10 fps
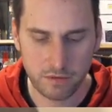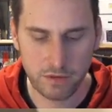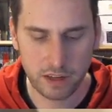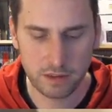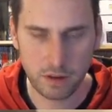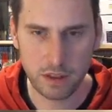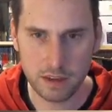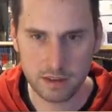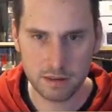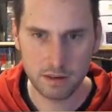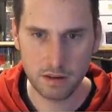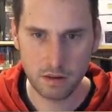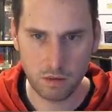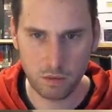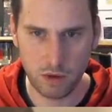fix for this.
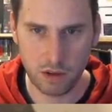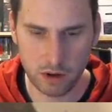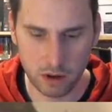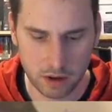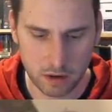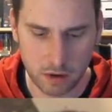We have a look,